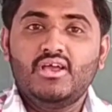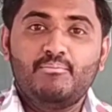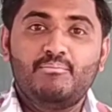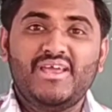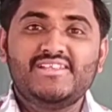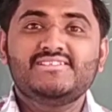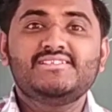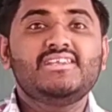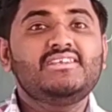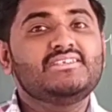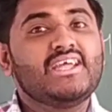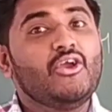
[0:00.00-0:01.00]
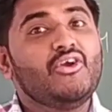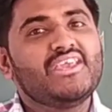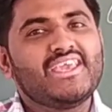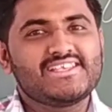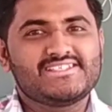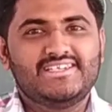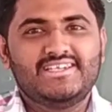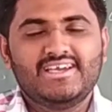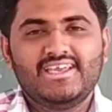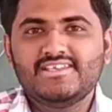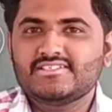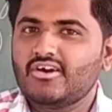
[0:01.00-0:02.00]
benzene acid
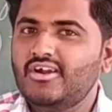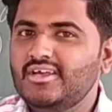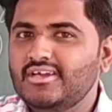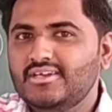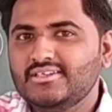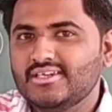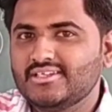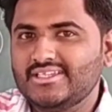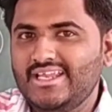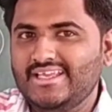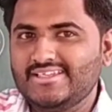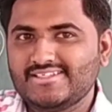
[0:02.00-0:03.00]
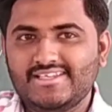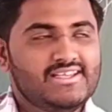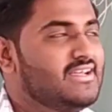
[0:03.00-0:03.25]
is called tertiary acid.